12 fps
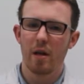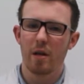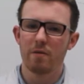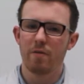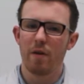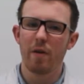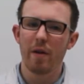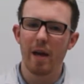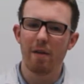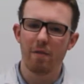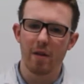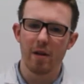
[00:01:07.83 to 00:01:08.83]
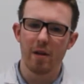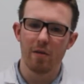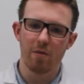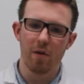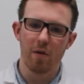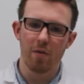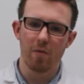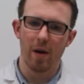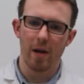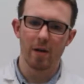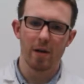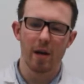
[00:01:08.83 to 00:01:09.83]
is very heavy and very
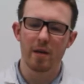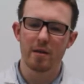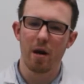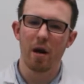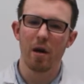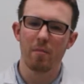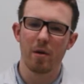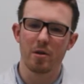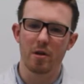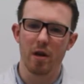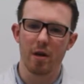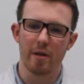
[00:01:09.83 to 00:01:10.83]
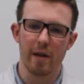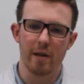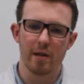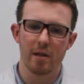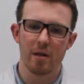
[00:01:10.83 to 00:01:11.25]
wet and has a high moisture content,